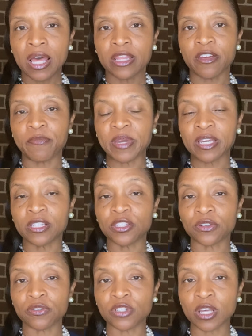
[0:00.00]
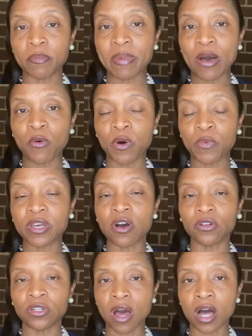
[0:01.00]
There have been concerns about what we
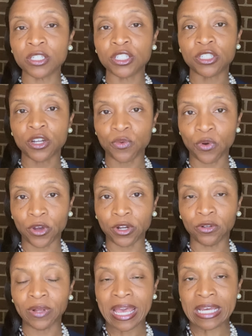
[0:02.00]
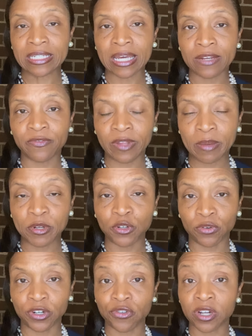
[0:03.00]
call non-steroidal
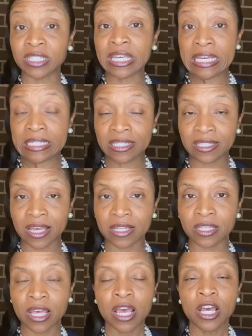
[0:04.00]
anti-inflammatory drugs, NSAIDs,